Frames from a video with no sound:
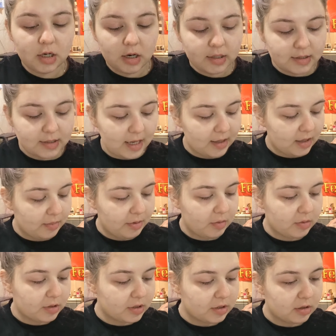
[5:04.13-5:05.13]
not exactly,
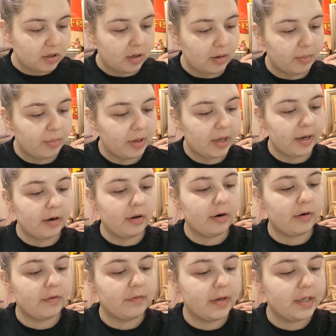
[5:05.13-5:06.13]
but we're still going to apply it on
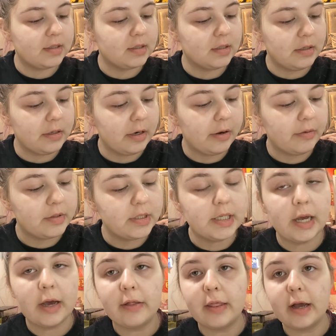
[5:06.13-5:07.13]
our face and, you know,
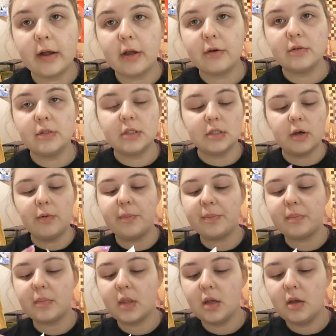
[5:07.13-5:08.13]
see how that goes. So, I'm
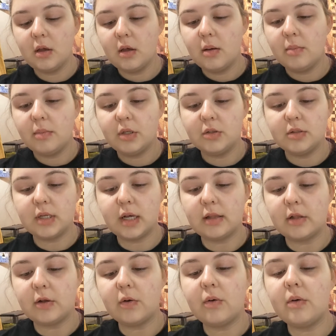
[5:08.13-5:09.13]
going to use that
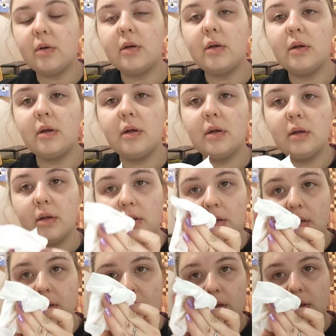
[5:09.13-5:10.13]
little
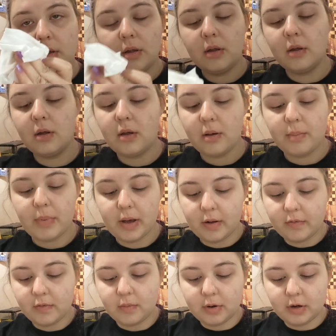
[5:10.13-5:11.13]

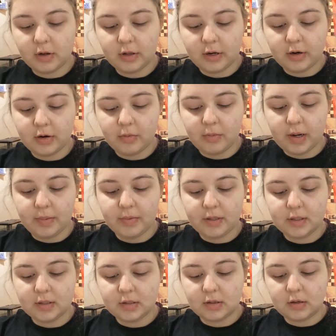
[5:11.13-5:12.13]
pad from earlier to wipe
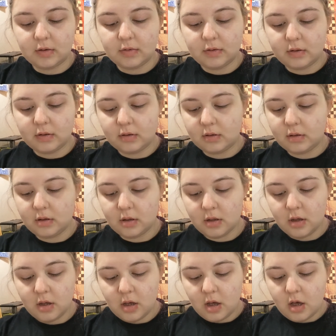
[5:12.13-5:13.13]
this off.
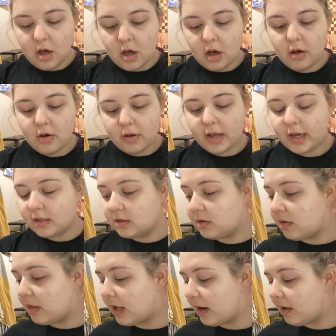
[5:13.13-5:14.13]
Okay,
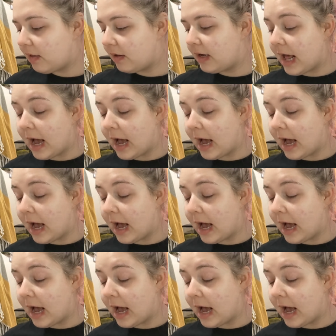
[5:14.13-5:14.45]
so now